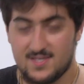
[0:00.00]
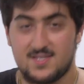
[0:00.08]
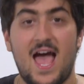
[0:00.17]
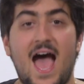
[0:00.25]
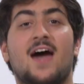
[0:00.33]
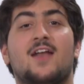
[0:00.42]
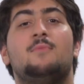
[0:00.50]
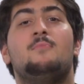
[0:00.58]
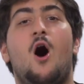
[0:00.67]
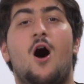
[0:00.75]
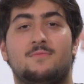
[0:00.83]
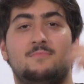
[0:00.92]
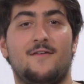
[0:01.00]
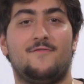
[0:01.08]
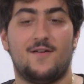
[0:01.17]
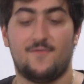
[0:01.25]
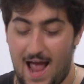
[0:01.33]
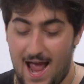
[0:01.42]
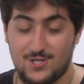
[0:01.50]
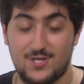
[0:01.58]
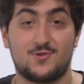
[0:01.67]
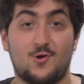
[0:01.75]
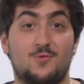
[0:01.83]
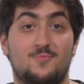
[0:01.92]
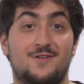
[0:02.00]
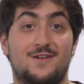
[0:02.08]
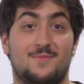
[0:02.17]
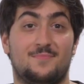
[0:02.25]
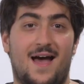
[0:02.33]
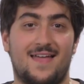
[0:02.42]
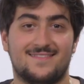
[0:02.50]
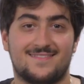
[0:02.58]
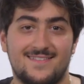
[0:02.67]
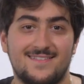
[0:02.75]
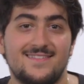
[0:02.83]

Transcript: Zahramar, my favorite. I actually told Maria to add this in.